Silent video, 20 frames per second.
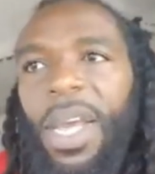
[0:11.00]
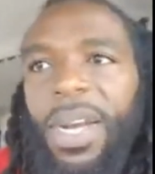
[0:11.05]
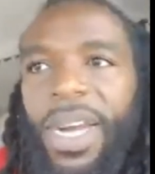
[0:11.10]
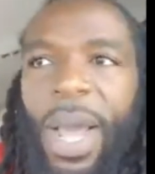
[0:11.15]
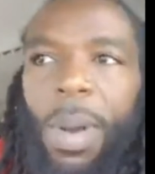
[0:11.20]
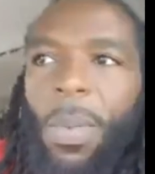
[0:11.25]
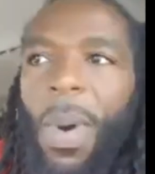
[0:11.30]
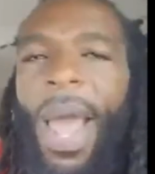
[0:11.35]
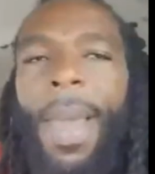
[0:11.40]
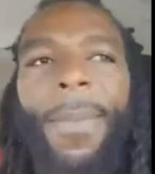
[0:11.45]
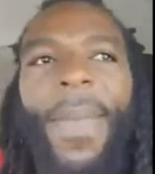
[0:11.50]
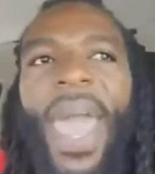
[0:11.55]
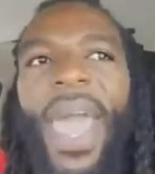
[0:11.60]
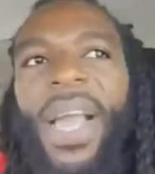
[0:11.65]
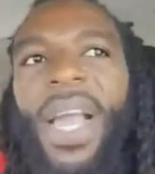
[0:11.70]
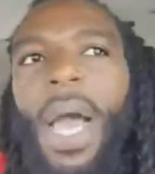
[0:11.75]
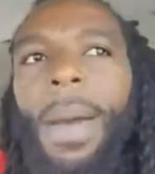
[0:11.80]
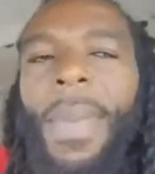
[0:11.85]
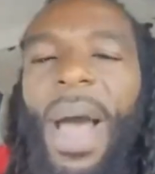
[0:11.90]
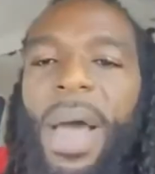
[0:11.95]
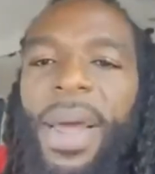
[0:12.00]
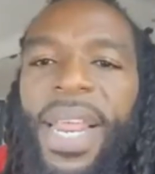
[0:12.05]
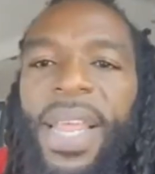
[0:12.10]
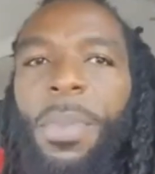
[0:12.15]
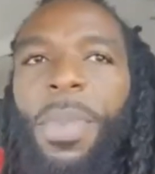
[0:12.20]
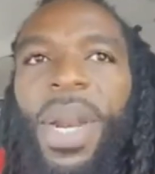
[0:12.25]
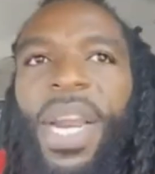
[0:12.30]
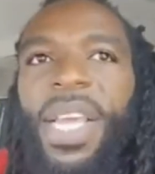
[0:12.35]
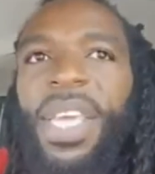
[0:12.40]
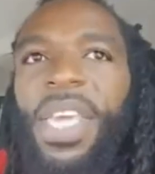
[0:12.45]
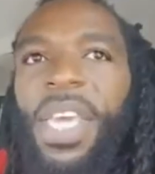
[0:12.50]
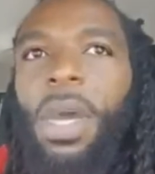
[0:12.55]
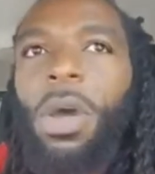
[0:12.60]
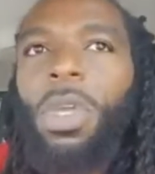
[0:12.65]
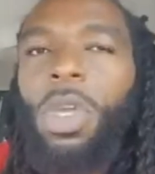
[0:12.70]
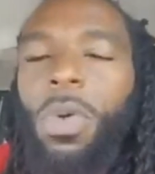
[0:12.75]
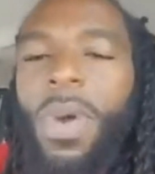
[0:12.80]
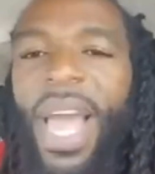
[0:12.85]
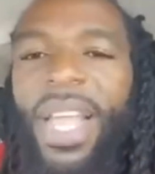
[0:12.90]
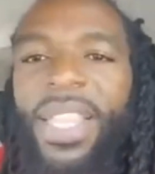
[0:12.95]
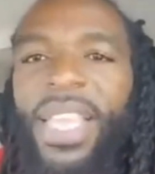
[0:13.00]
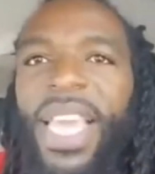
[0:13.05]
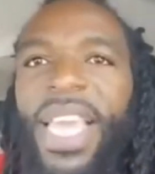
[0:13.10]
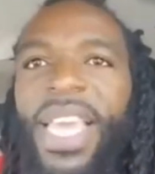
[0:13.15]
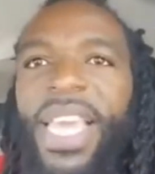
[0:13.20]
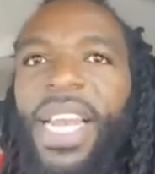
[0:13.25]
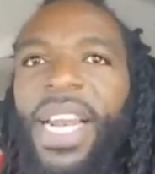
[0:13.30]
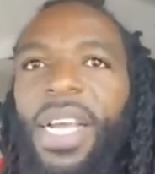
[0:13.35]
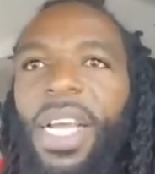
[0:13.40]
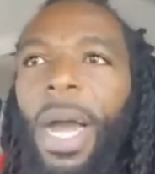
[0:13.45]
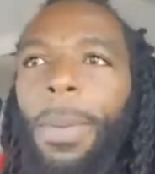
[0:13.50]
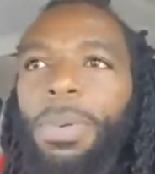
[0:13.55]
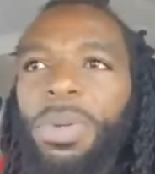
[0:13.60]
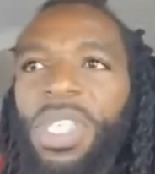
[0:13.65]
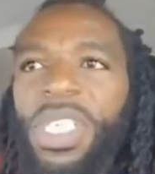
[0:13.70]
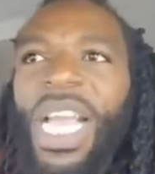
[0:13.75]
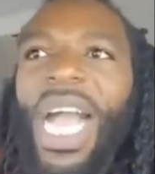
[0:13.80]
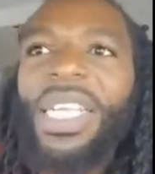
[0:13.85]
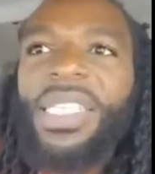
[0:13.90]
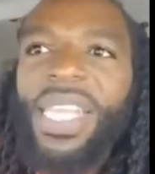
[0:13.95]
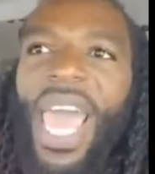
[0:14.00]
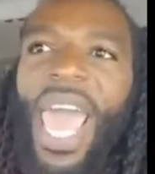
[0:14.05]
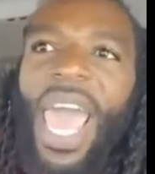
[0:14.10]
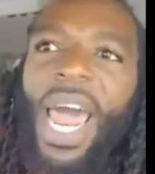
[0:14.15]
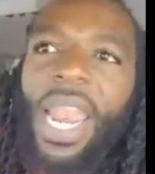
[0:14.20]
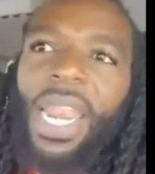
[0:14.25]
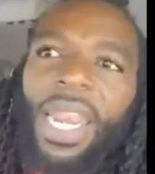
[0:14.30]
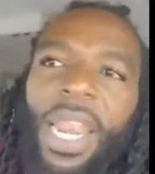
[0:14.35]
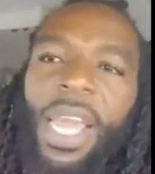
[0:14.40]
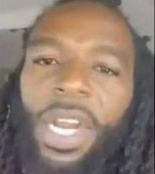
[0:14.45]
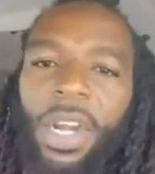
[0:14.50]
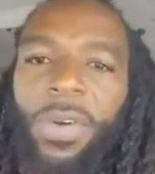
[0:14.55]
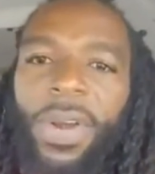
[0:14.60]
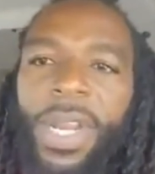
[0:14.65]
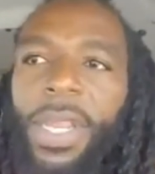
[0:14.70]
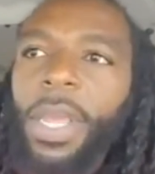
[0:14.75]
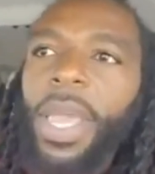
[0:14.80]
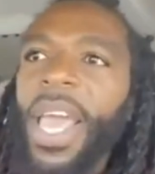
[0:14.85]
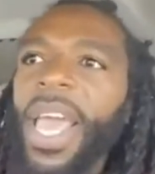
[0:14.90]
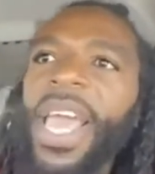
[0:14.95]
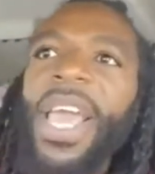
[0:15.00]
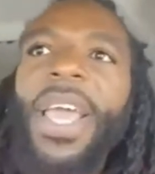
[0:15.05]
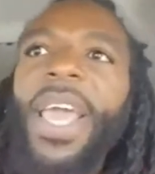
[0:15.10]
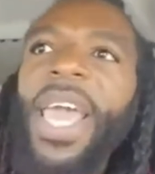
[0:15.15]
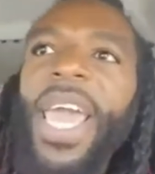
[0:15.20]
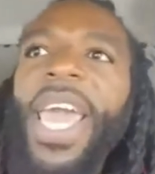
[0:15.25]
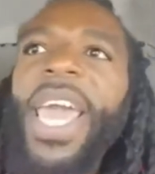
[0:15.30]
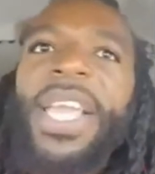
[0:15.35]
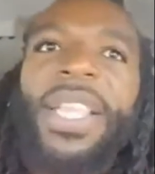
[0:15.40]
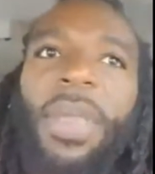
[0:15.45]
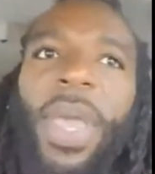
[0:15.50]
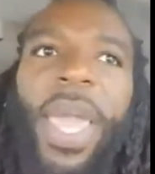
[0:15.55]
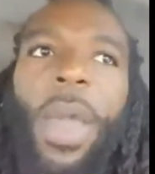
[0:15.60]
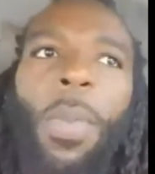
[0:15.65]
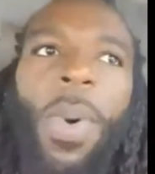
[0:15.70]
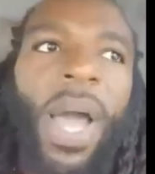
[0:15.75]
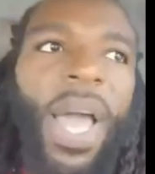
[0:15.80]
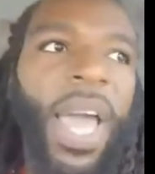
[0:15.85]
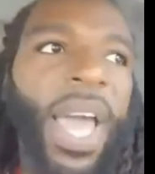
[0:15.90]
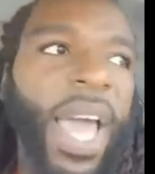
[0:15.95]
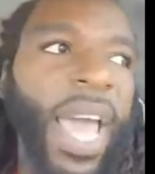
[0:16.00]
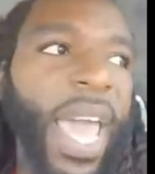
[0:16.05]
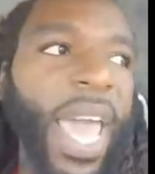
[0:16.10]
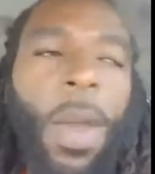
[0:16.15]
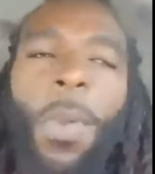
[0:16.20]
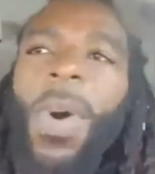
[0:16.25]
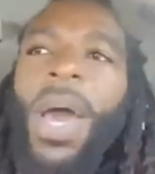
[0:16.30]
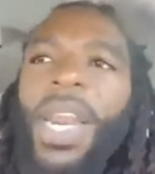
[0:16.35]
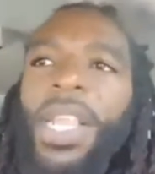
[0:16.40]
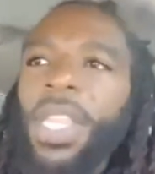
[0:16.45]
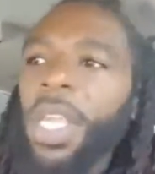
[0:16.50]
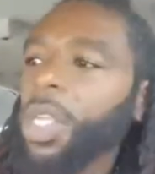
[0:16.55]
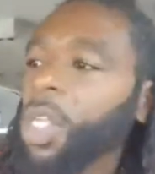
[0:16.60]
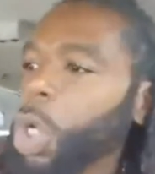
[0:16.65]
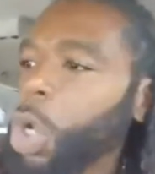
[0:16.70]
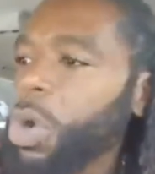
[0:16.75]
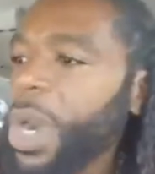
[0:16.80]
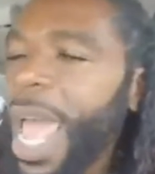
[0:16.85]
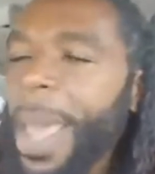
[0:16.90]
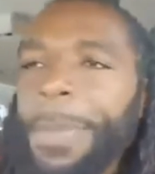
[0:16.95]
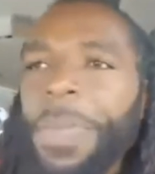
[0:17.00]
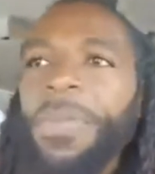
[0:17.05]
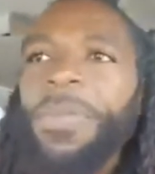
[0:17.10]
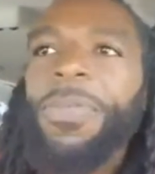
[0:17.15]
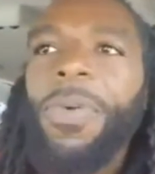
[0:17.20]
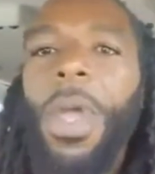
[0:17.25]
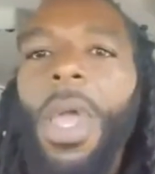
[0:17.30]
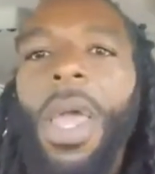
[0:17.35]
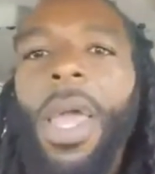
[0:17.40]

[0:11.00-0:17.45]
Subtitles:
That white man come out and he want to kill you after he get a couple shots of liquor in you. He wanted to do that before.